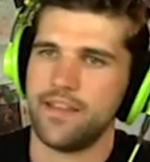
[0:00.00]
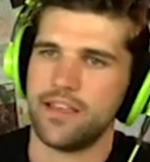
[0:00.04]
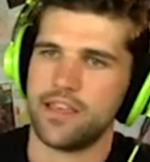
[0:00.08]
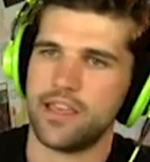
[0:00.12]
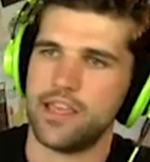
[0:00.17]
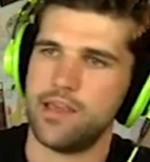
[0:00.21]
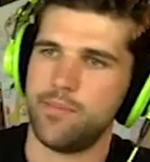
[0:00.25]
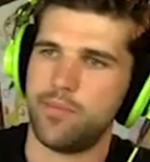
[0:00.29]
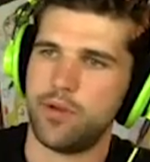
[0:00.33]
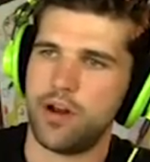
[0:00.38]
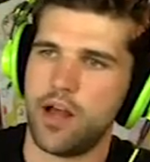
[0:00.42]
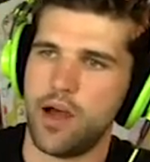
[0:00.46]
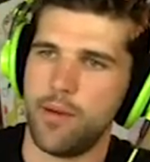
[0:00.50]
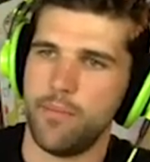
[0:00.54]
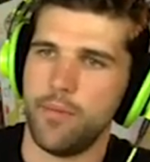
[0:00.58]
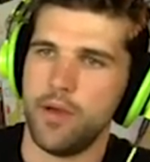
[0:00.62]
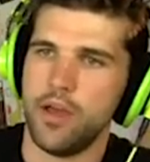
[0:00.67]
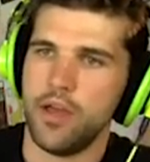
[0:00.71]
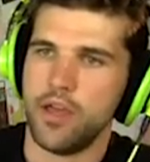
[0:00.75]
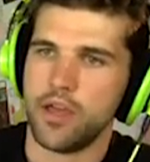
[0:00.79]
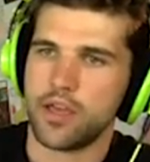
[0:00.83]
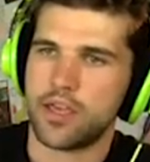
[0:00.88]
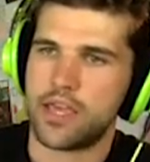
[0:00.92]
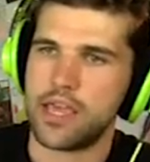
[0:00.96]
Keep it up.
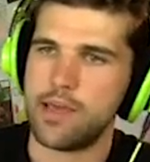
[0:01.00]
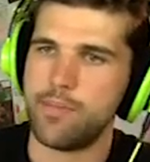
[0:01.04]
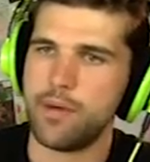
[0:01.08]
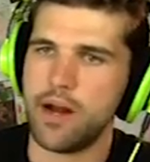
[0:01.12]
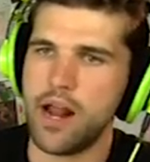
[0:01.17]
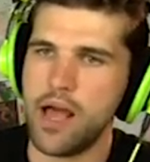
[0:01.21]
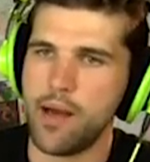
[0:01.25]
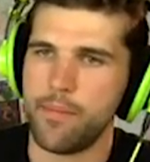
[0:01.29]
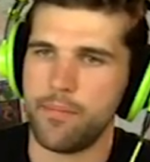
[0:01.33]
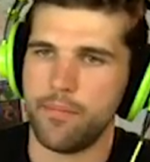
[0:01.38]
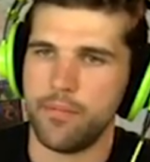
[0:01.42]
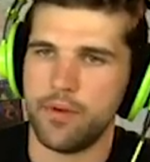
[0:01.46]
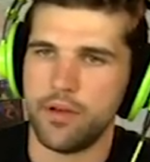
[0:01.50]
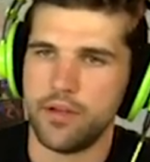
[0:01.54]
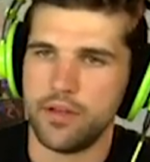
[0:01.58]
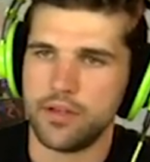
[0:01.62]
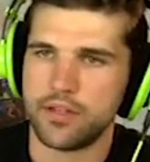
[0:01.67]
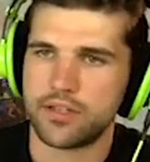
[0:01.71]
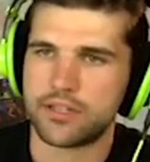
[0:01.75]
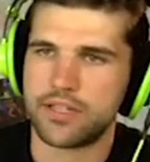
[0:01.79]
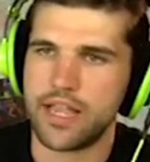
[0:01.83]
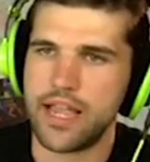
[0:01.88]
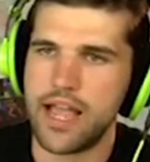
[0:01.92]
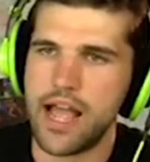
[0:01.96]
Keep it up!
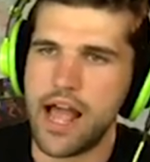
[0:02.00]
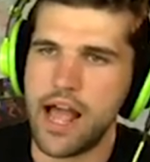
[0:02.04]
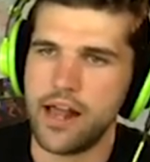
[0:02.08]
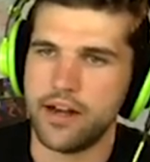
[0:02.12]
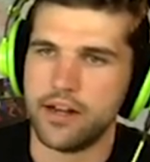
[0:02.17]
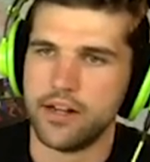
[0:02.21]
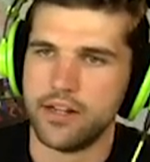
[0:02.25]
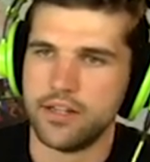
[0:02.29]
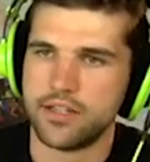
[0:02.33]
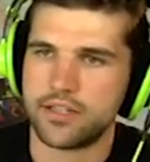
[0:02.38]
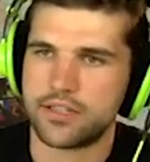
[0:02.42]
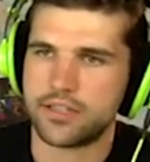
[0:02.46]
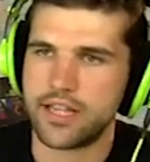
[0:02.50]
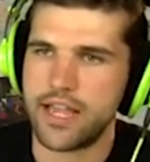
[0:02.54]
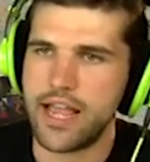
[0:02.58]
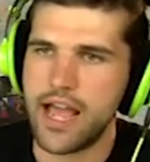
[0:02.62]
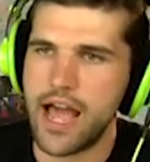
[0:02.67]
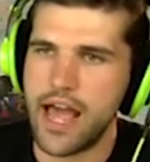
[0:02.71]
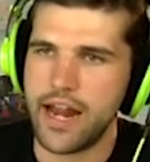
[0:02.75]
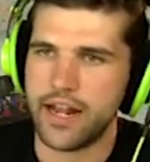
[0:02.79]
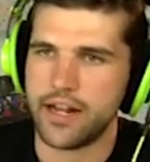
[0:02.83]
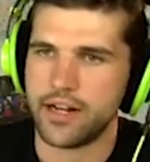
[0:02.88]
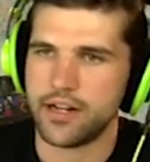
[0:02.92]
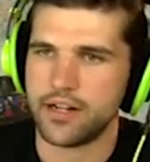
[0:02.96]
Stay on! Stay
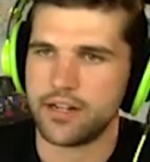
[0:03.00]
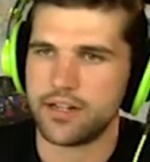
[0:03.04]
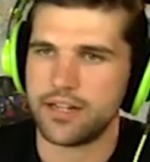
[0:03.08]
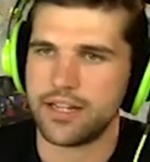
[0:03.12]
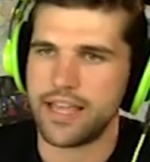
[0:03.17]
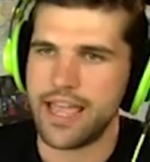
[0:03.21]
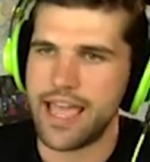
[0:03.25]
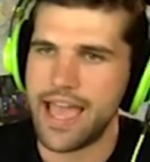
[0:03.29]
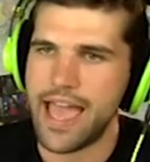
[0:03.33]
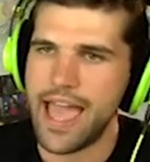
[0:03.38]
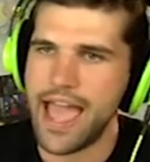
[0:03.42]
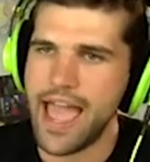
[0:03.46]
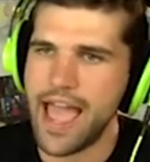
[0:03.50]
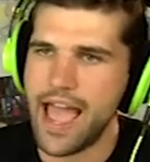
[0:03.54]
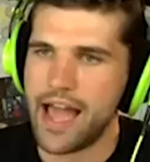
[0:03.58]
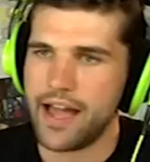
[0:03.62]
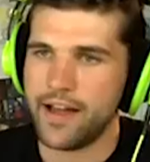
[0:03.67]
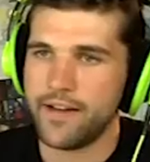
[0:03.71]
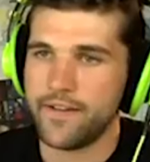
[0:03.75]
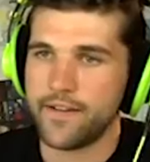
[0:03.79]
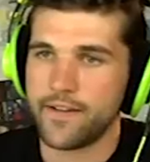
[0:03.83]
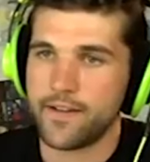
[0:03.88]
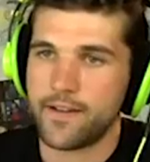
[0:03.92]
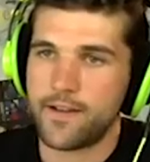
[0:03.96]
on it!
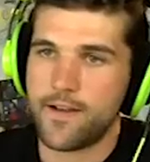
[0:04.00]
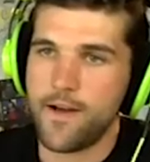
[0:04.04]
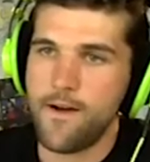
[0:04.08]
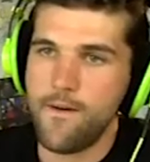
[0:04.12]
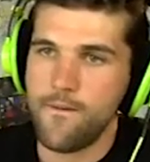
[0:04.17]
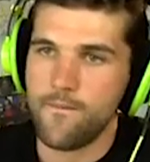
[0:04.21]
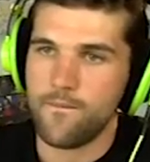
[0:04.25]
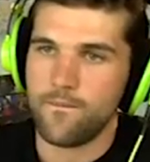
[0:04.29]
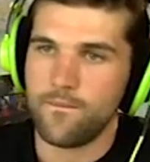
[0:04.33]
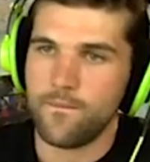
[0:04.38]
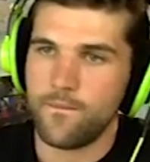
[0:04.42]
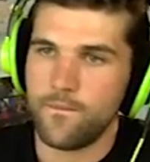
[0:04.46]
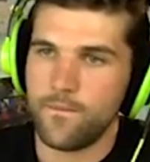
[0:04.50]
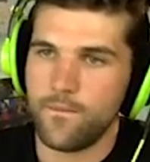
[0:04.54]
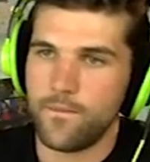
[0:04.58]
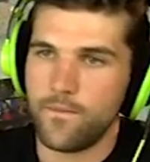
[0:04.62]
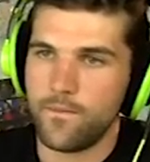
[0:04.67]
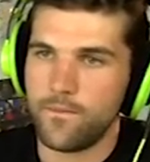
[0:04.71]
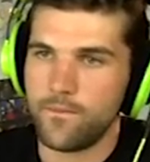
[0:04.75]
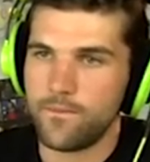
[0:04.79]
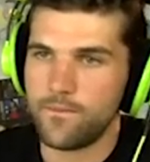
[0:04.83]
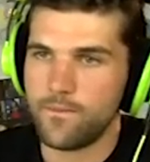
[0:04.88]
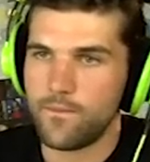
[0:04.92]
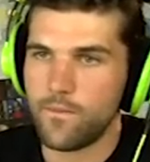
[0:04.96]
Yeah! Go!
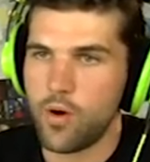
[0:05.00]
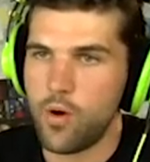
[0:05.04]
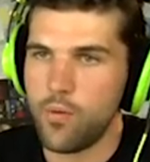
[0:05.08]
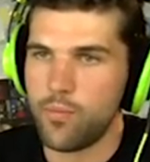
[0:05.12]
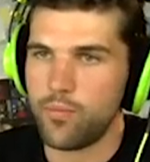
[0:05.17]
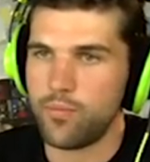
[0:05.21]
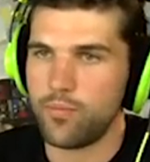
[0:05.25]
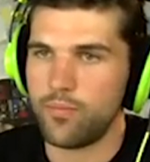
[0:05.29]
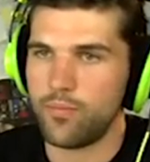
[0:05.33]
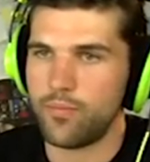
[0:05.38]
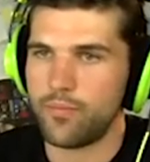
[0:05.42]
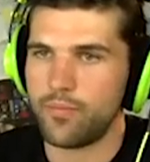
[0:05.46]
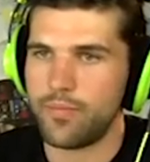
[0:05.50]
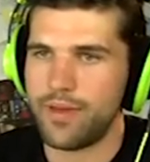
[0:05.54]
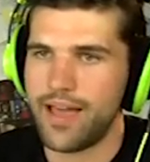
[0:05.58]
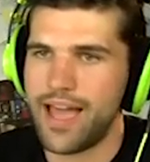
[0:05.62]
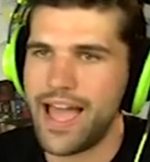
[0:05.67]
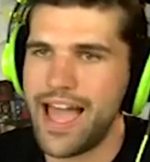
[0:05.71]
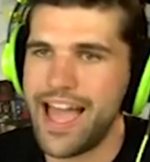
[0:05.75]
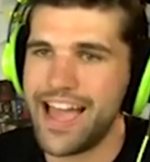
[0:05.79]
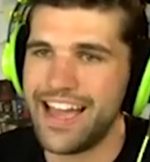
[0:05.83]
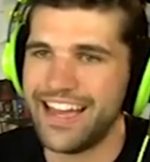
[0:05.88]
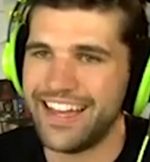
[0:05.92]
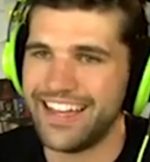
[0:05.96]
Oh!
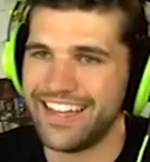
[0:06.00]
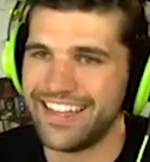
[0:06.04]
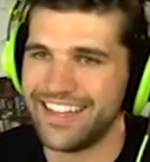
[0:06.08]
Ah.